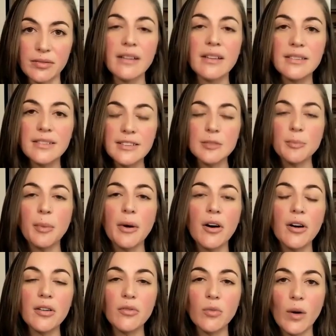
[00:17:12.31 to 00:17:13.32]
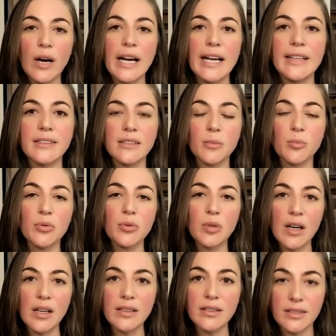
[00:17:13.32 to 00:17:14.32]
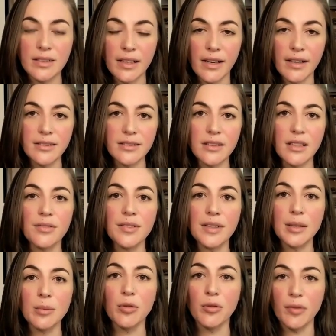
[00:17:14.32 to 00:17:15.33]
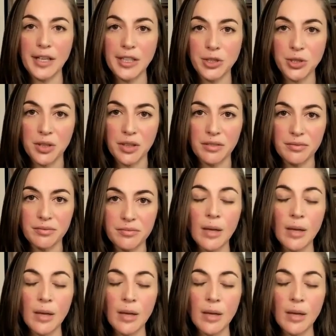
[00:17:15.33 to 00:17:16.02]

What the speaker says: This is part of why it's a process of liberation,